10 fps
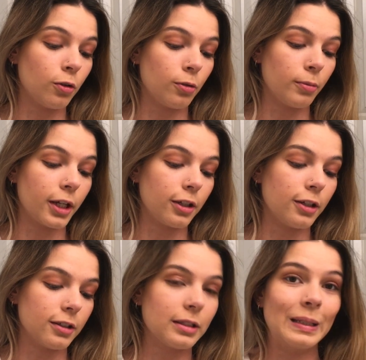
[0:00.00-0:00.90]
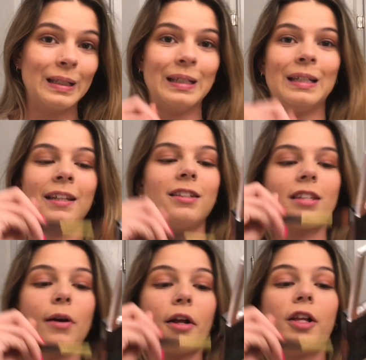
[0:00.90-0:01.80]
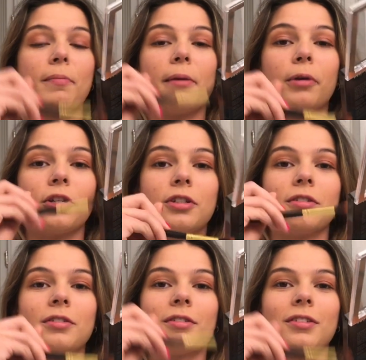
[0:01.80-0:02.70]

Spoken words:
Oh my goodness. This is how I clean my brushes.